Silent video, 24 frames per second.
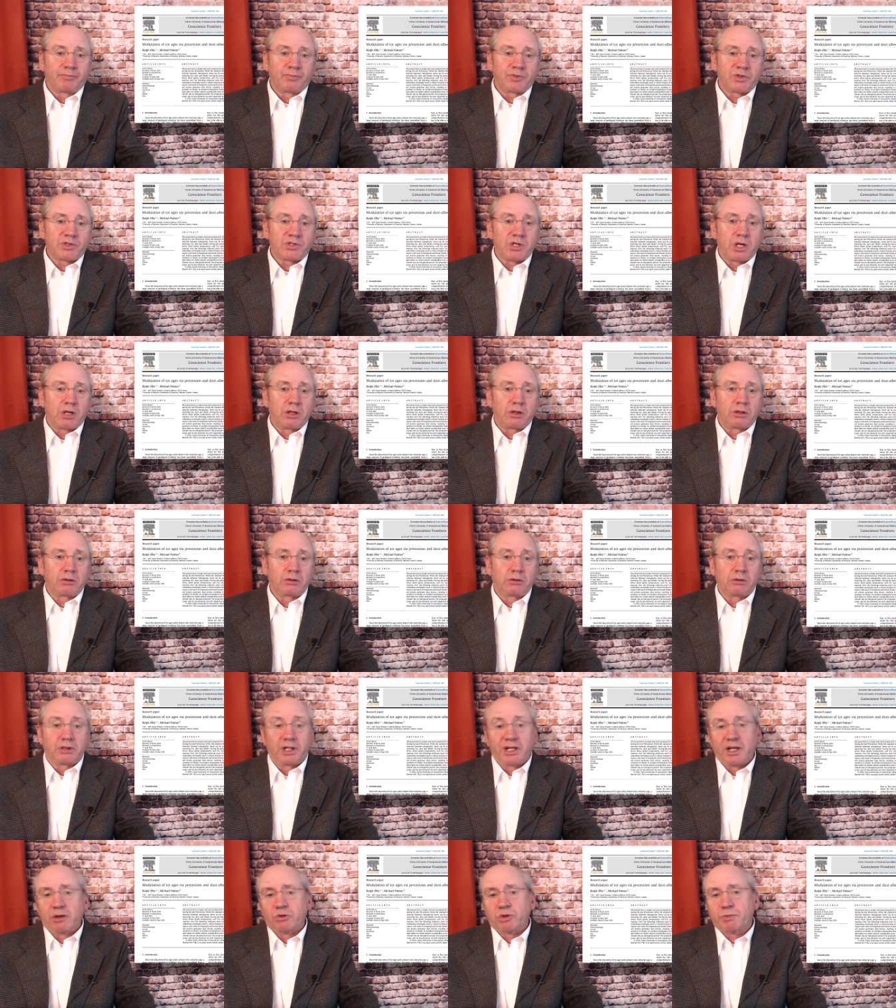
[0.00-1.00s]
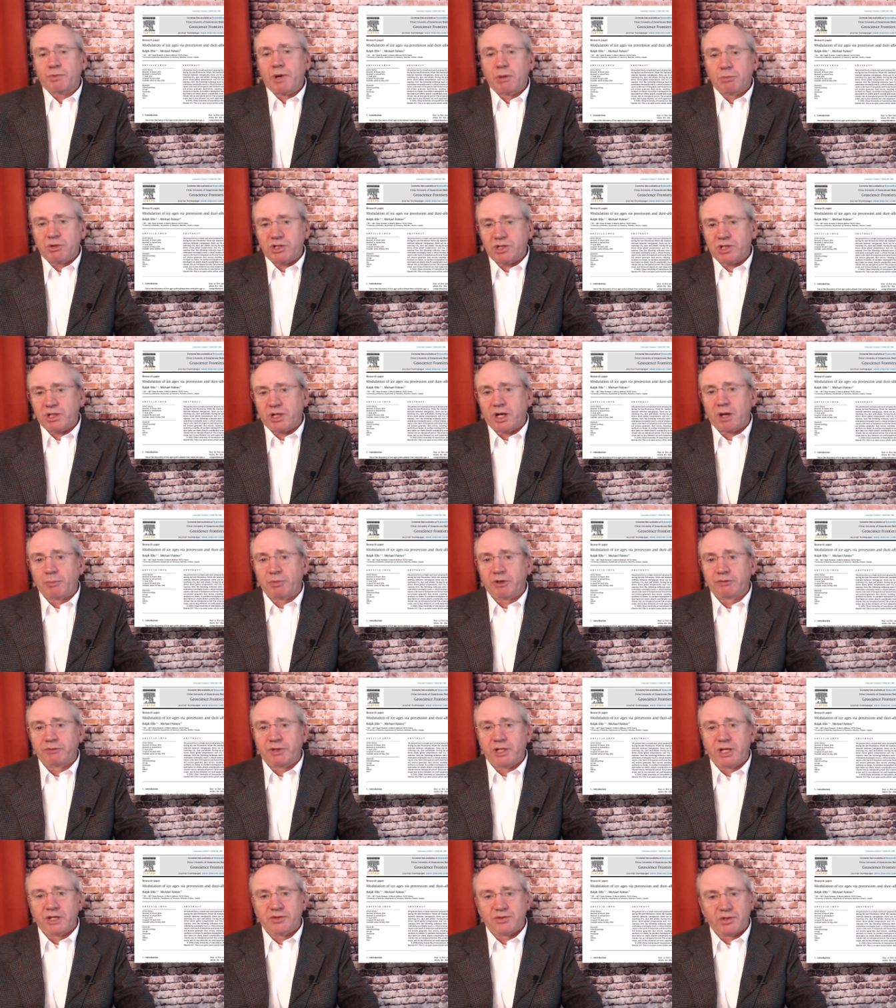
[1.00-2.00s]
So, and it was published a couple of
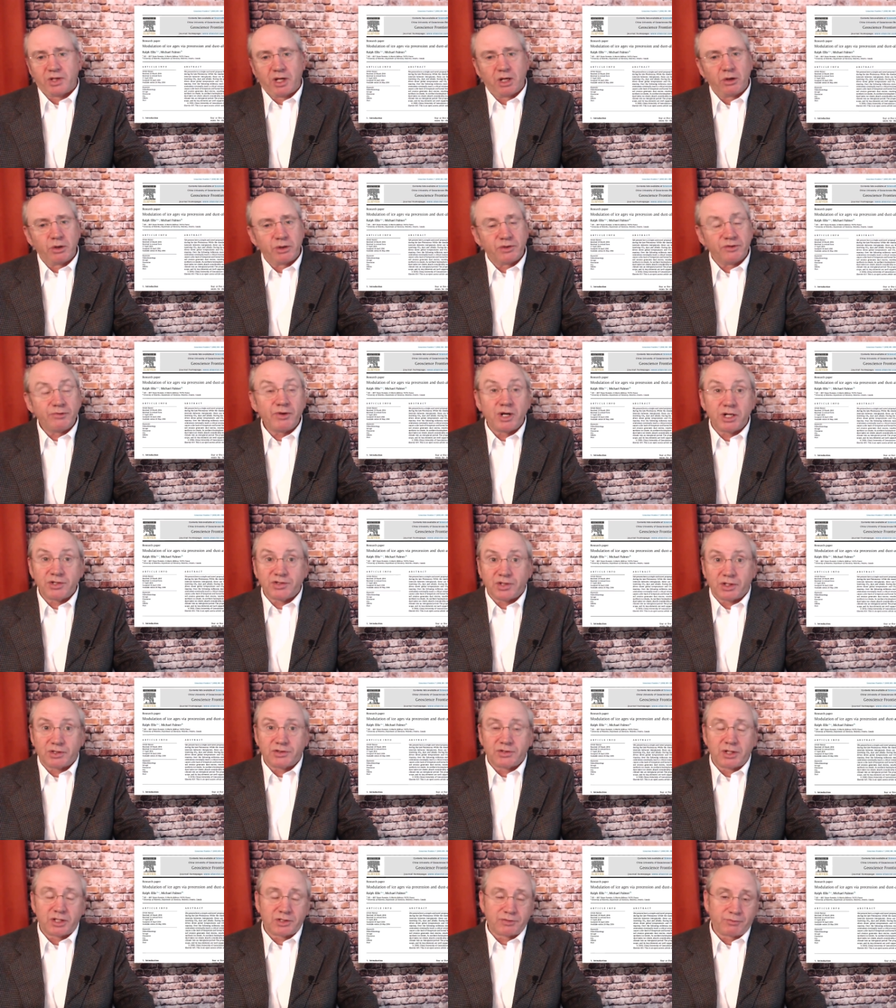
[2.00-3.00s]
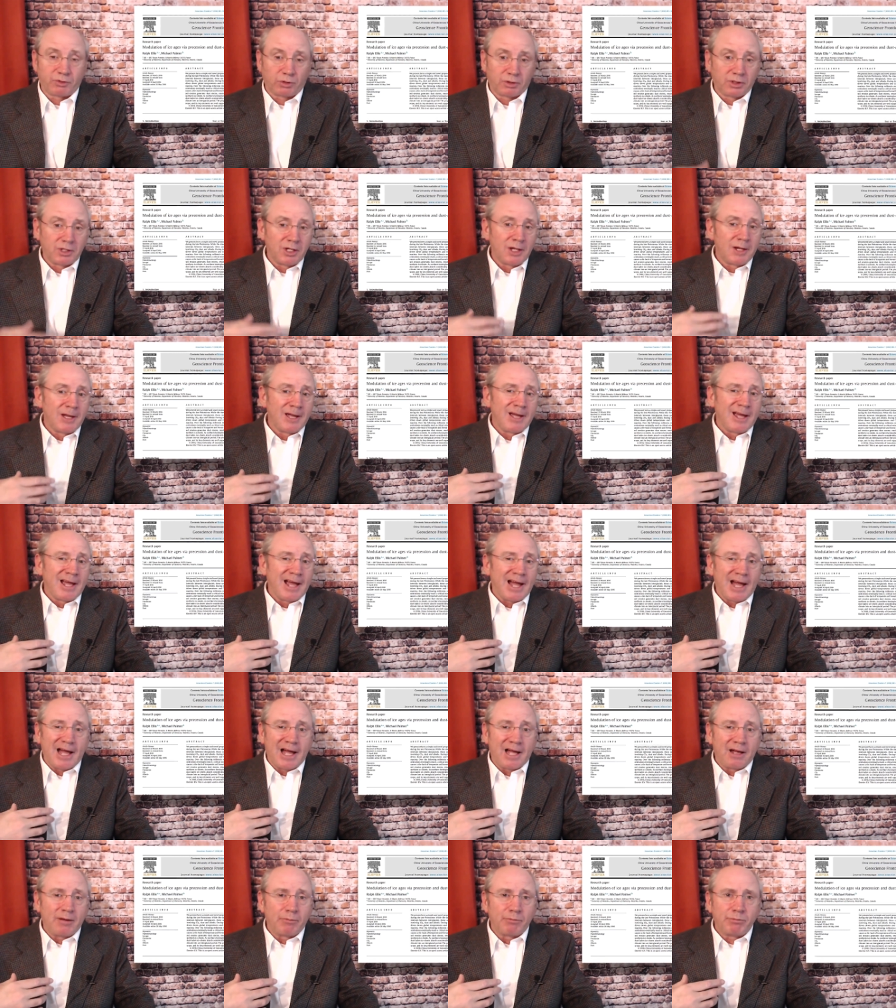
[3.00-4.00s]
years ago. It's very successful.
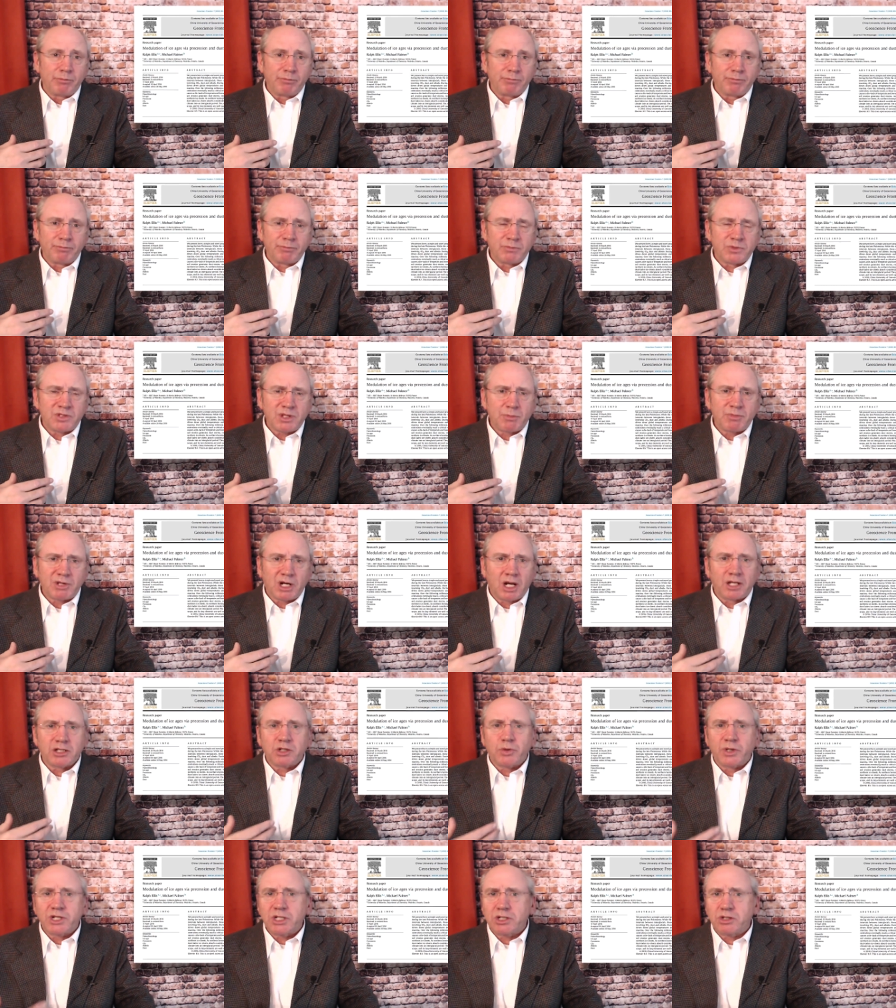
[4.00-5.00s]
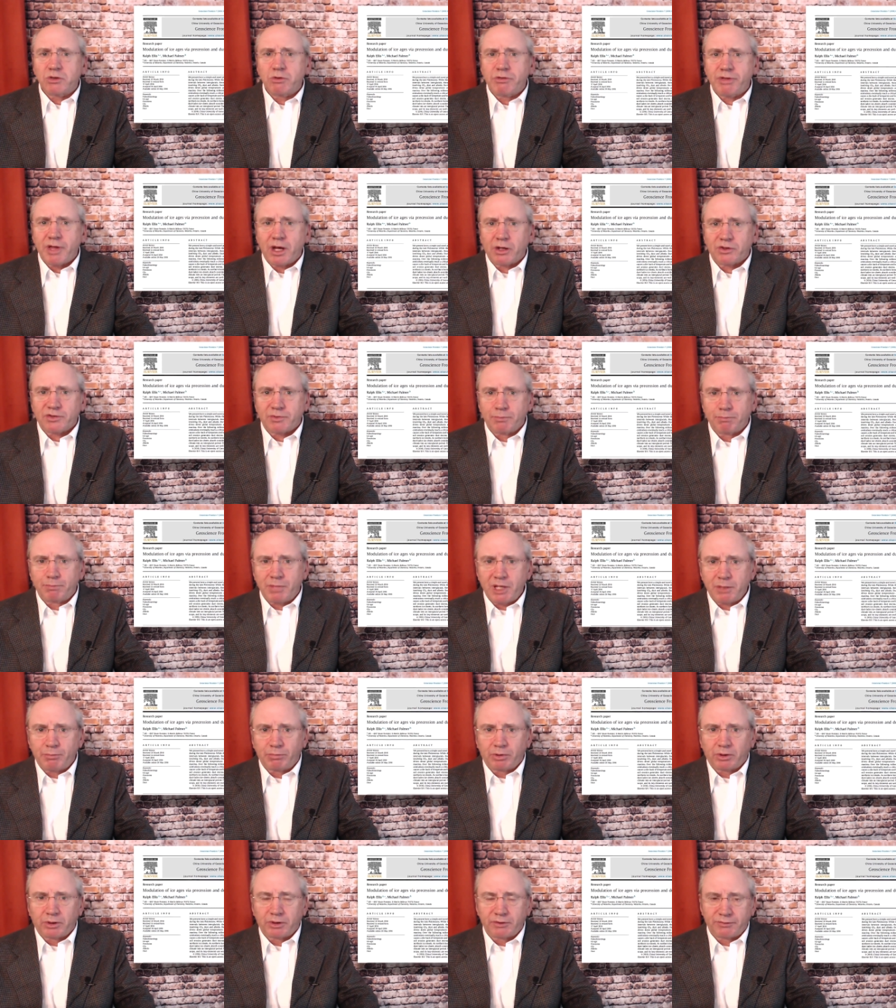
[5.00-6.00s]
Uh, something like 22,000
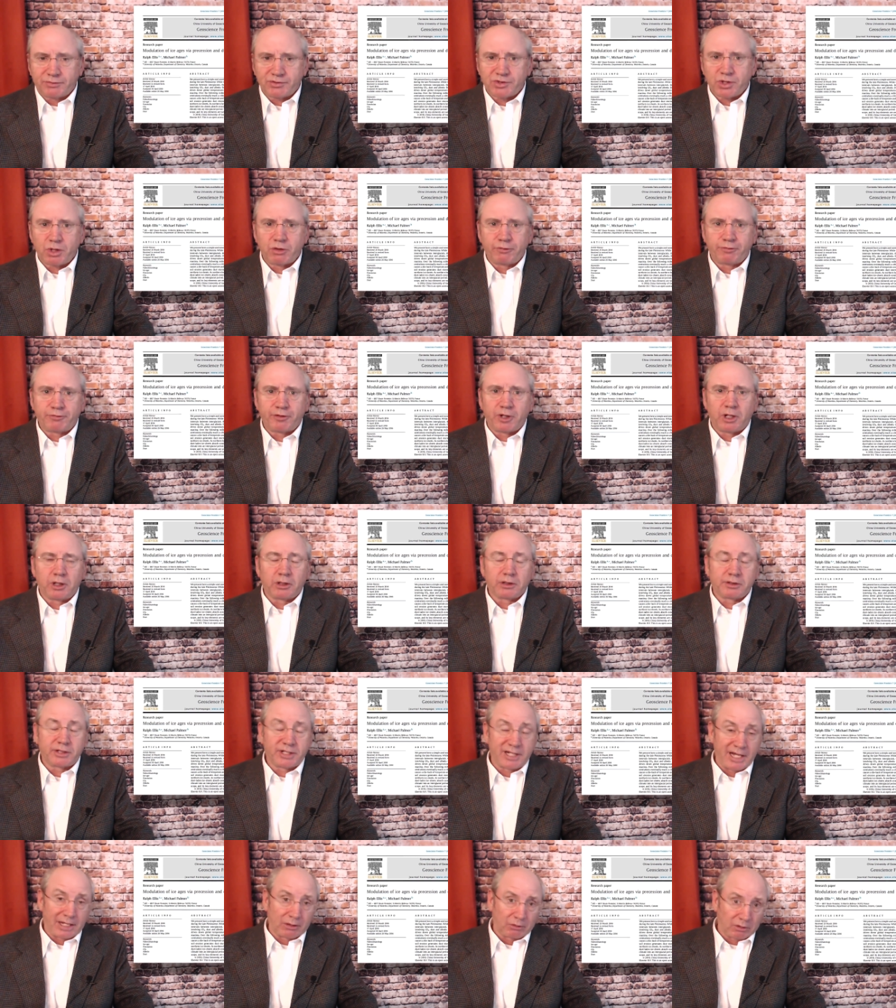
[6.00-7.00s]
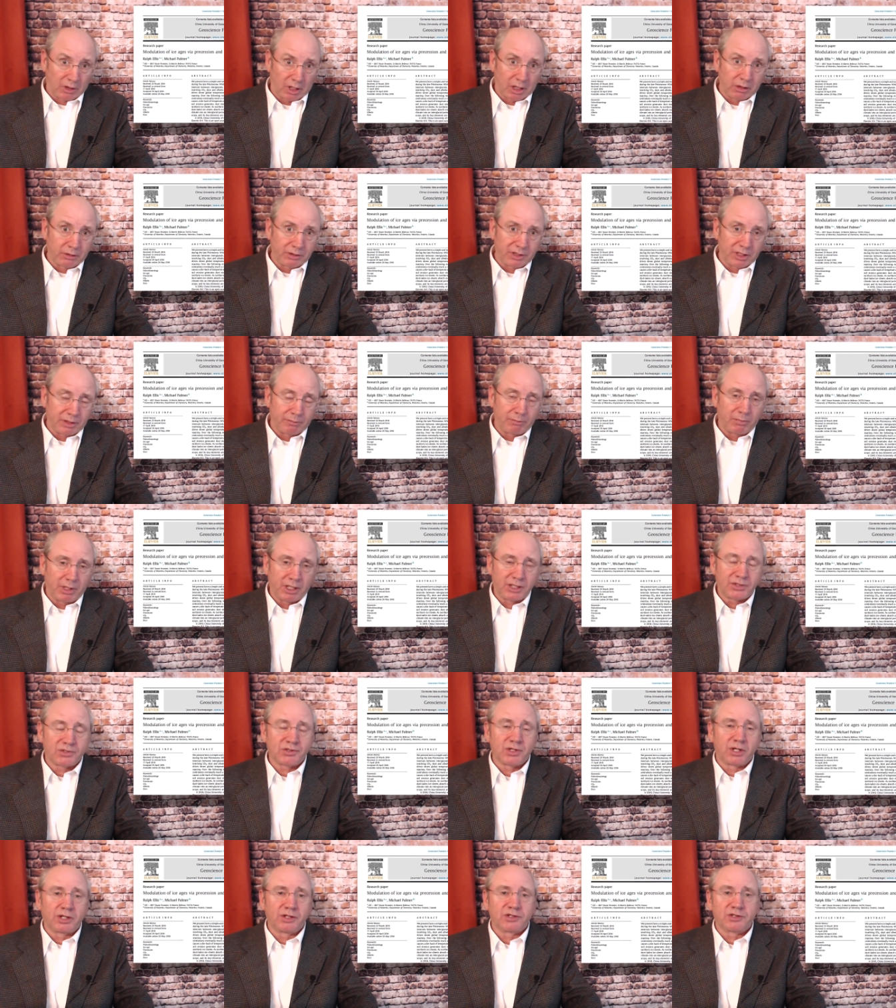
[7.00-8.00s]
people have so far downloaded my
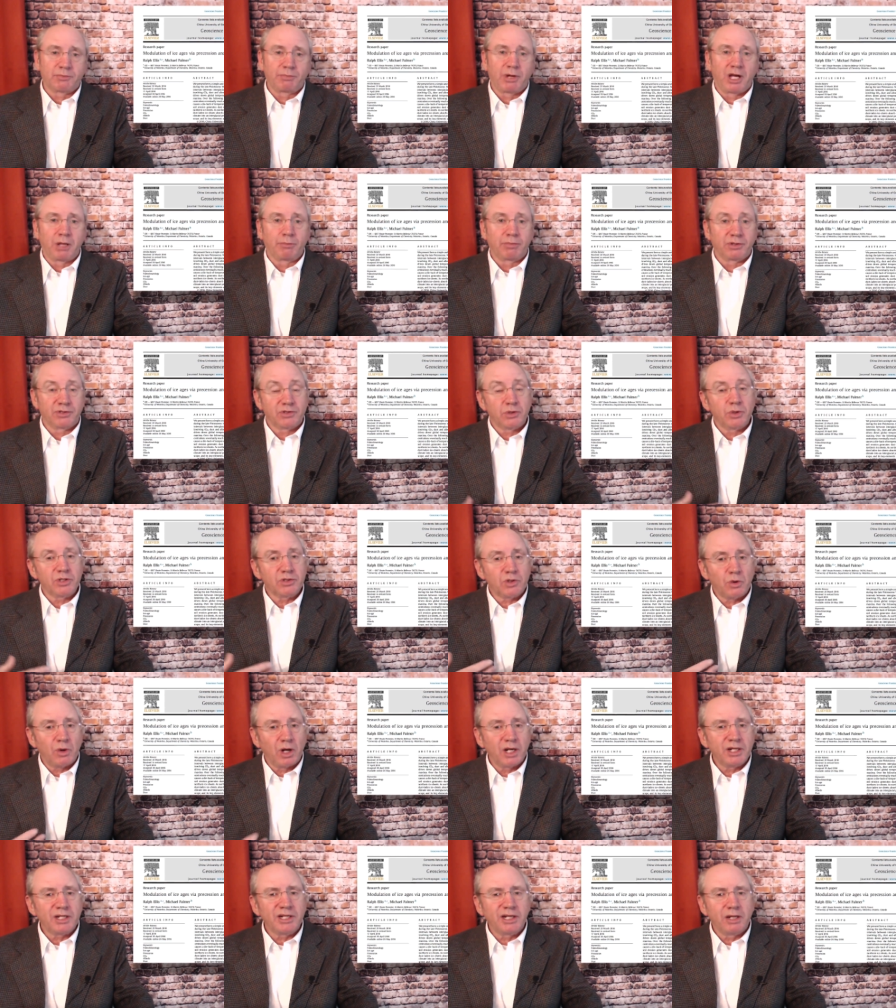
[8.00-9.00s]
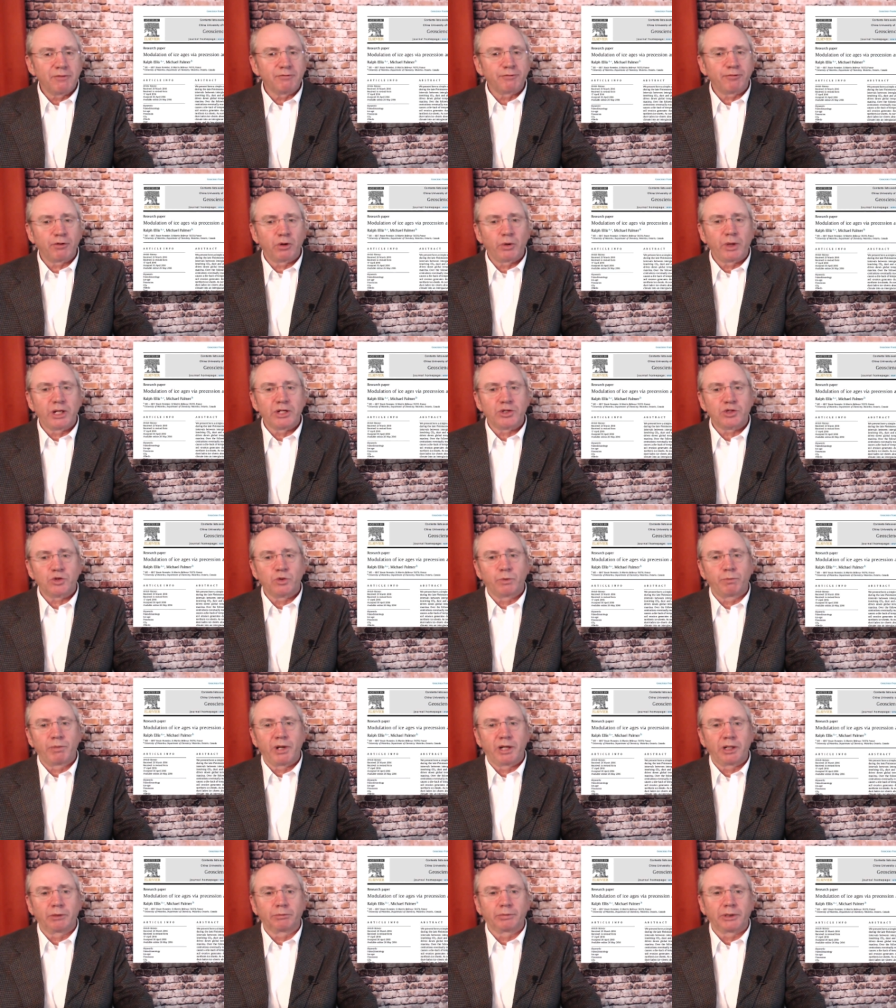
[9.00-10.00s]
science paper, so it's quite an influential
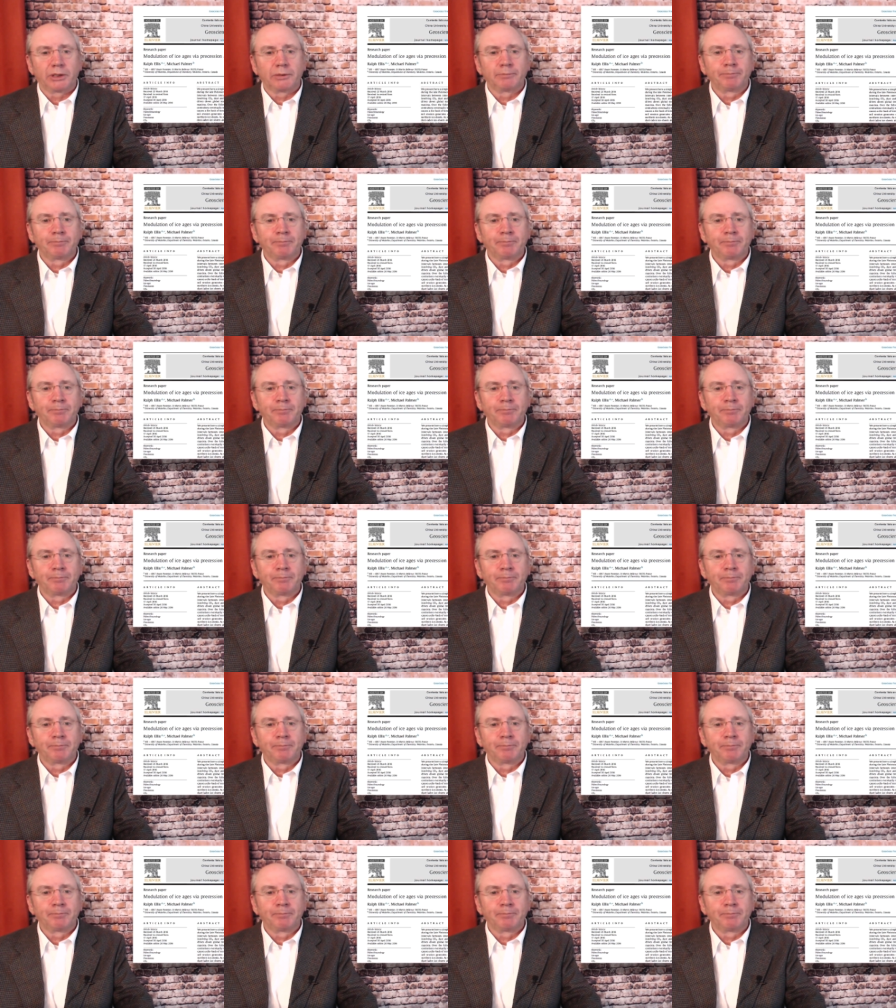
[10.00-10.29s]
paper.